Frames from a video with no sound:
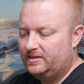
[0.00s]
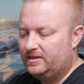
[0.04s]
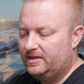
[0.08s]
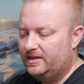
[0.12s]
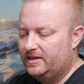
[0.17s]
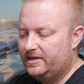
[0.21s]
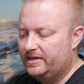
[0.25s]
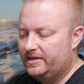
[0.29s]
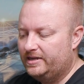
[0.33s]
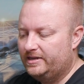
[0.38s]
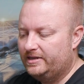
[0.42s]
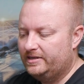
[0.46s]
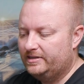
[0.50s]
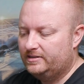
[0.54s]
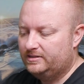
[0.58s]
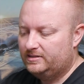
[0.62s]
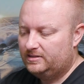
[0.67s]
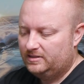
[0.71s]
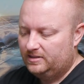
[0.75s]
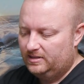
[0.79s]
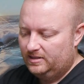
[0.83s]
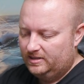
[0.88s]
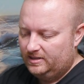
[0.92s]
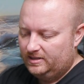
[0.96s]
and
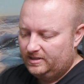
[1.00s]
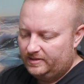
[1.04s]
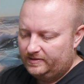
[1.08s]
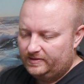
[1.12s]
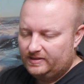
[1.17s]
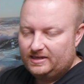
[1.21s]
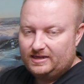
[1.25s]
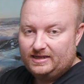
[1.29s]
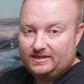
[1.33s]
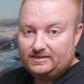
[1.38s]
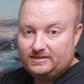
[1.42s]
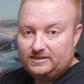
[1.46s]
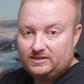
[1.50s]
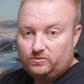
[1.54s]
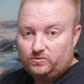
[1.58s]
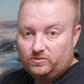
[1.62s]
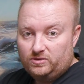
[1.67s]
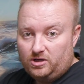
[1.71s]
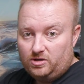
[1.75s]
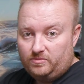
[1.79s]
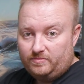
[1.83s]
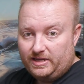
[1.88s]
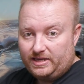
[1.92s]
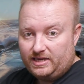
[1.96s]
then I deal
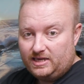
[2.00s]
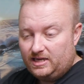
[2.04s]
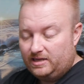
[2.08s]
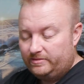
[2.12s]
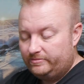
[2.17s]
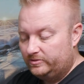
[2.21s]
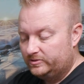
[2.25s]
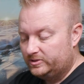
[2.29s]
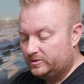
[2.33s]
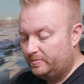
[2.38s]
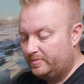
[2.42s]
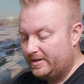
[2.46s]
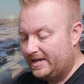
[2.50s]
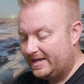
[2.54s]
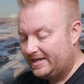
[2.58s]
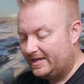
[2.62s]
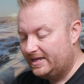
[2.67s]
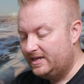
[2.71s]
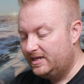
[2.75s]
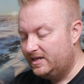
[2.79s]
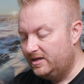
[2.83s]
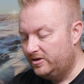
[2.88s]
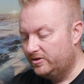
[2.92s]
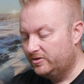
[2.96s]
with all my cables back
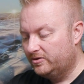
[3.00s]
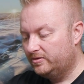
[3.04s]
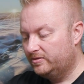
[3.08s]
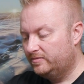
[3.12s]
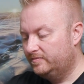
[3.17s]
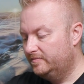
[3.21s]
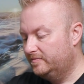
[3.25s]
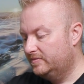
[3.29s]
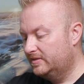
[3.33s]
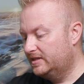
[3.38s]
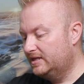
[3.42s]
here.